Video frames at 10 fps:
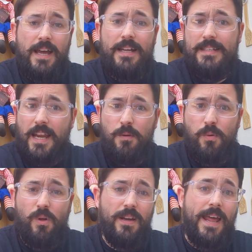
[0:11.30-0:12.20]
Danny
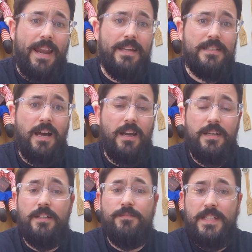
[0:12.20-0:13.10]
Boyle and Alex
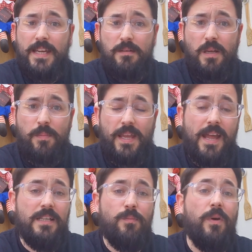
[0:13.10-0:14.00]
Garland have teamed up
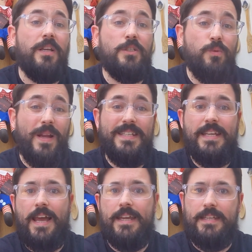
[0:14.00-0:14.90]
again to bring us
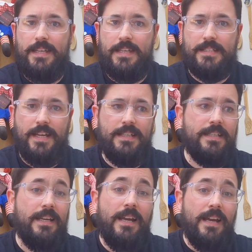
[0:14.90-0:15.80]
28 years
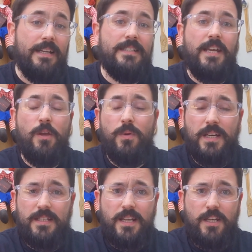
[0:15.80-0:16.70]
later, and today we're
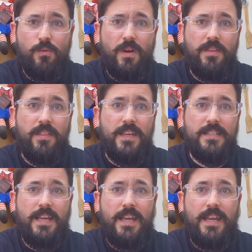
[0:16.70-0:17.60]
going to tell you whether
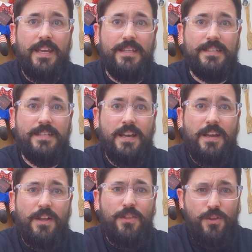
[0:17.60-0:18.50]
this is
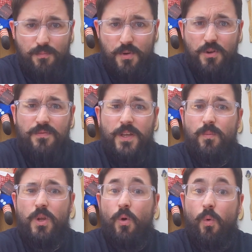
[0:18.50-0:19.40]
the movie
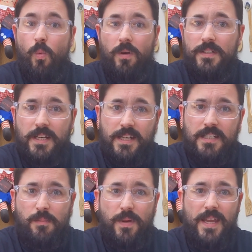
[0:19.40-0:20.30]
we all wanted it
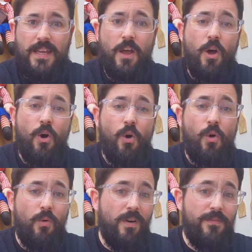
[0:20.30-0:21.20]
to be,
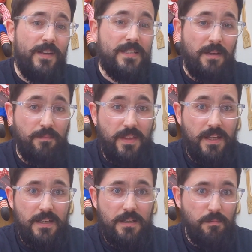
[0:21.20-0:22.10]
or if it's something
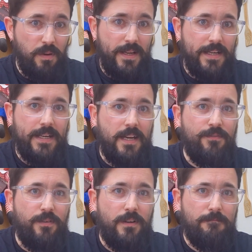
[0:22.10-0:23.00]
completely
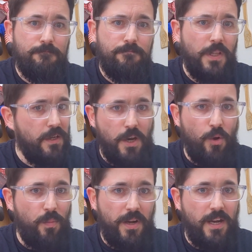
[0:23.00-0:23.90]
different that
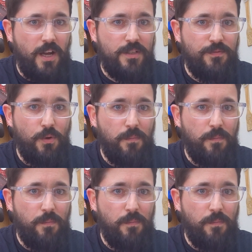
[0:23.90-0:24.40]
nobody asked for.